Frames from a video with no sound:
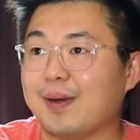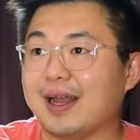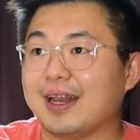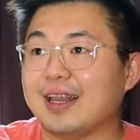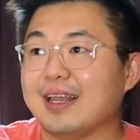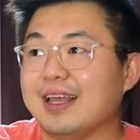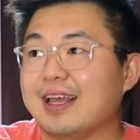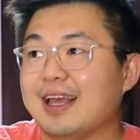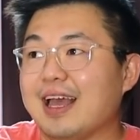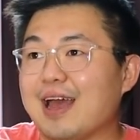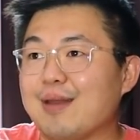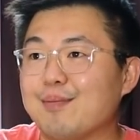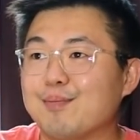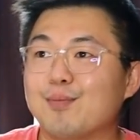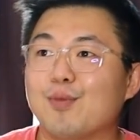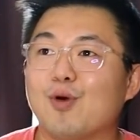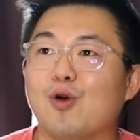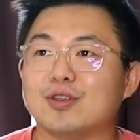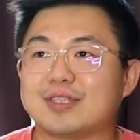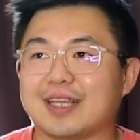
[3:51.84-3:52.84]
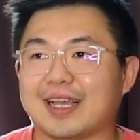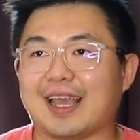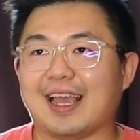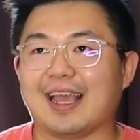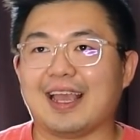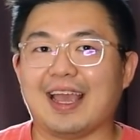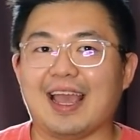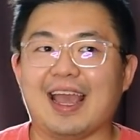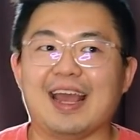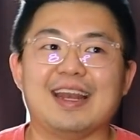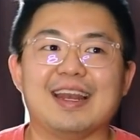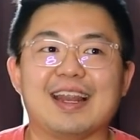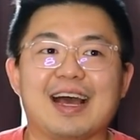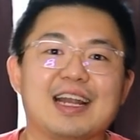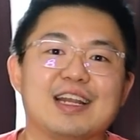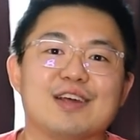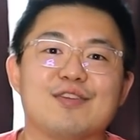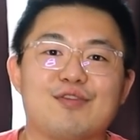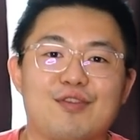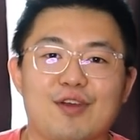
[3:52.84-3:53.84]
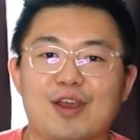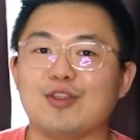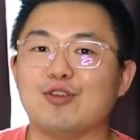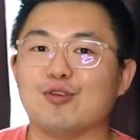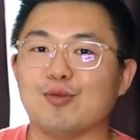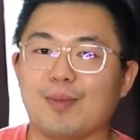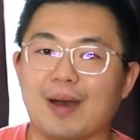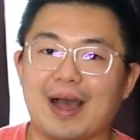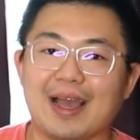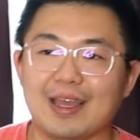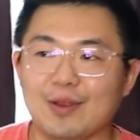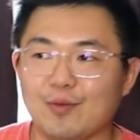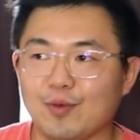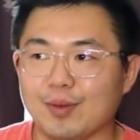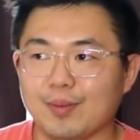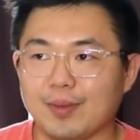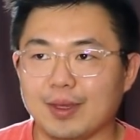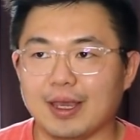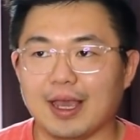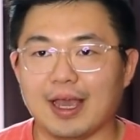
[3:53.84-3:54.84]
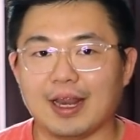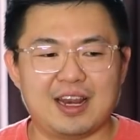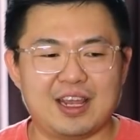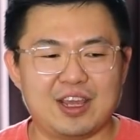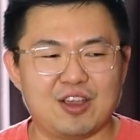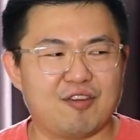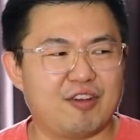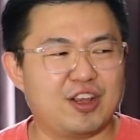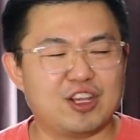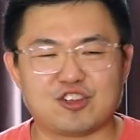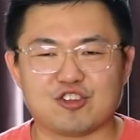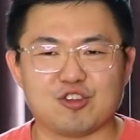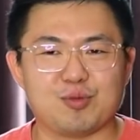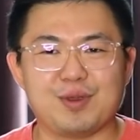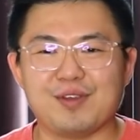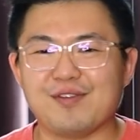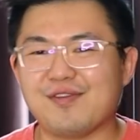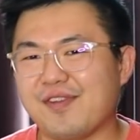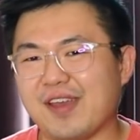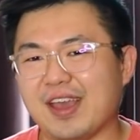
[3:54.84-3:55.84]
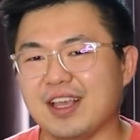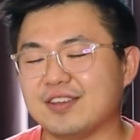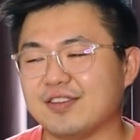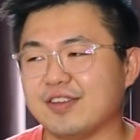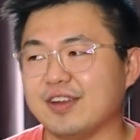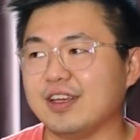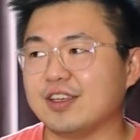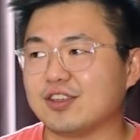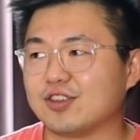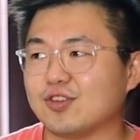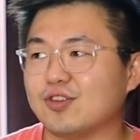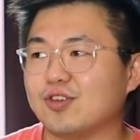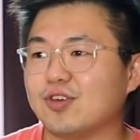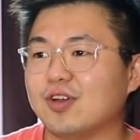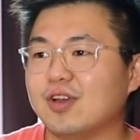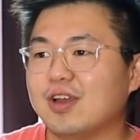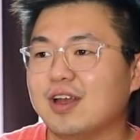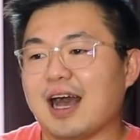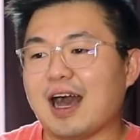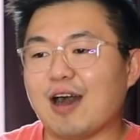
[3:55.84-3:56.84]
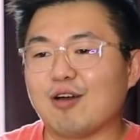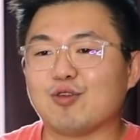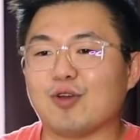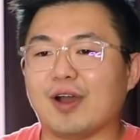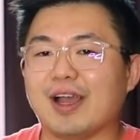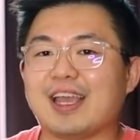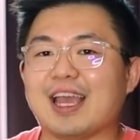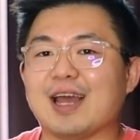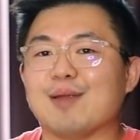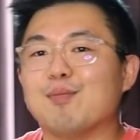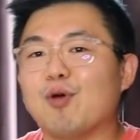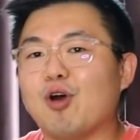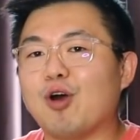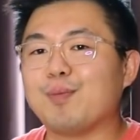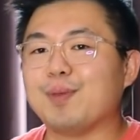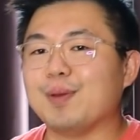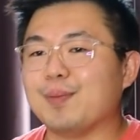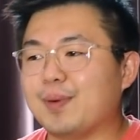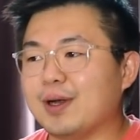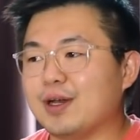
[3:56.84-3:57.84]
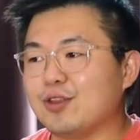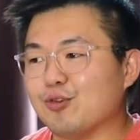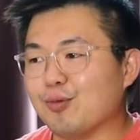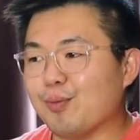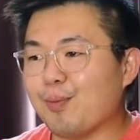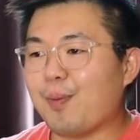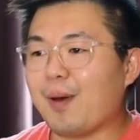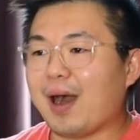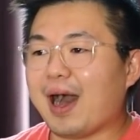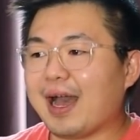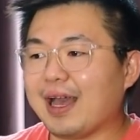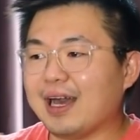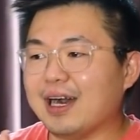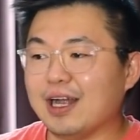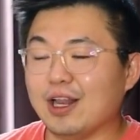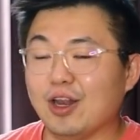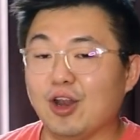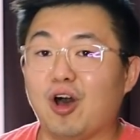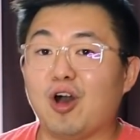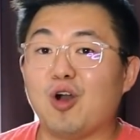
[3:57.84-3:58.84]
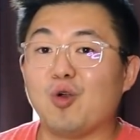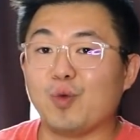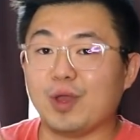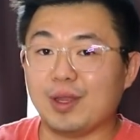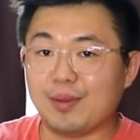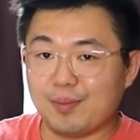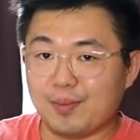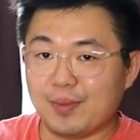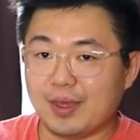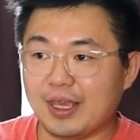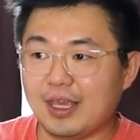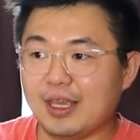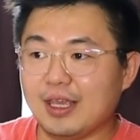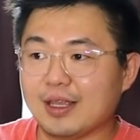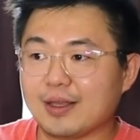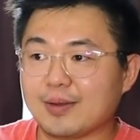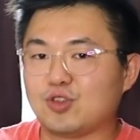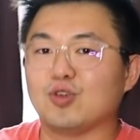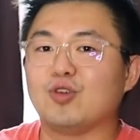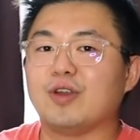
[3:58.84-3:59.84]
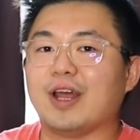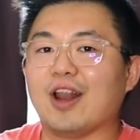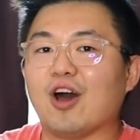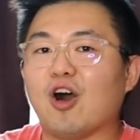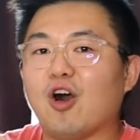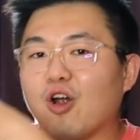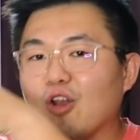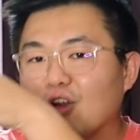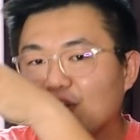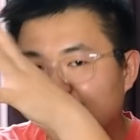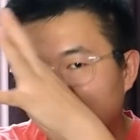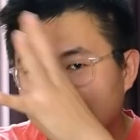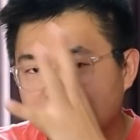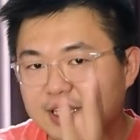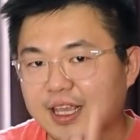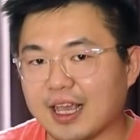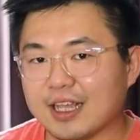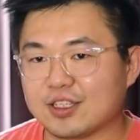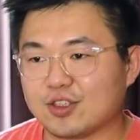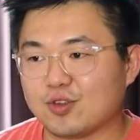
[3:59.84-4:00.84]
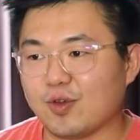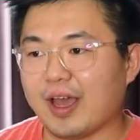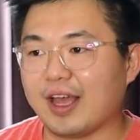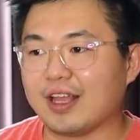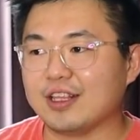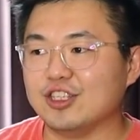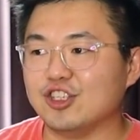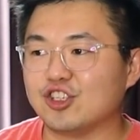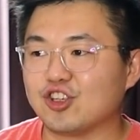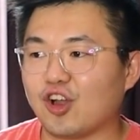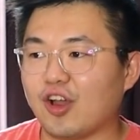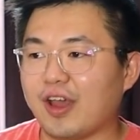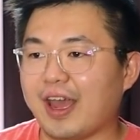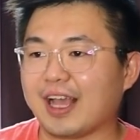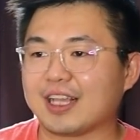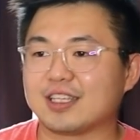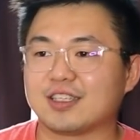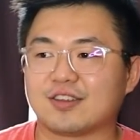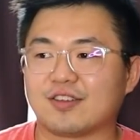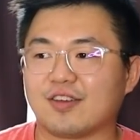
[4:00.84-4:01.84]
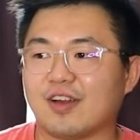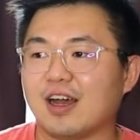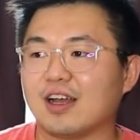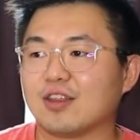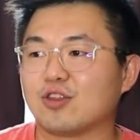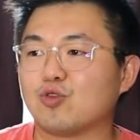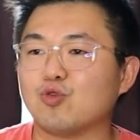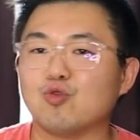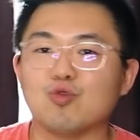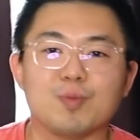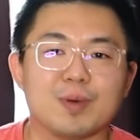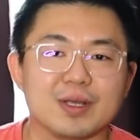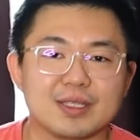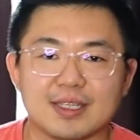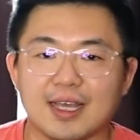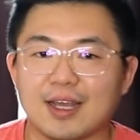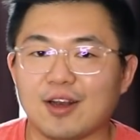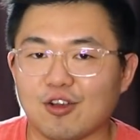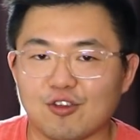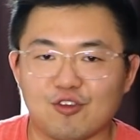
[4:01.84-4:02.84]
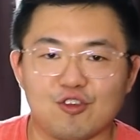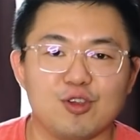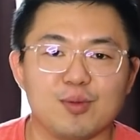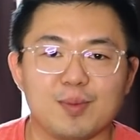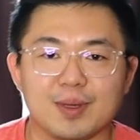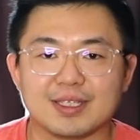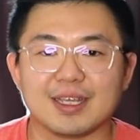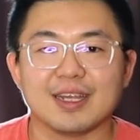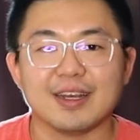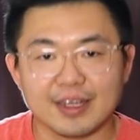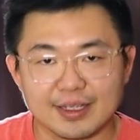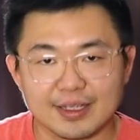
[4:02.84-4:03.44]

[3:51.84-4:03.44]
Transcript: but at most I can get another friend to buy it with me, and he already showed me face already. So how do I get more people to buy along with me so that all of us gets to enjoy extra 2% or 3%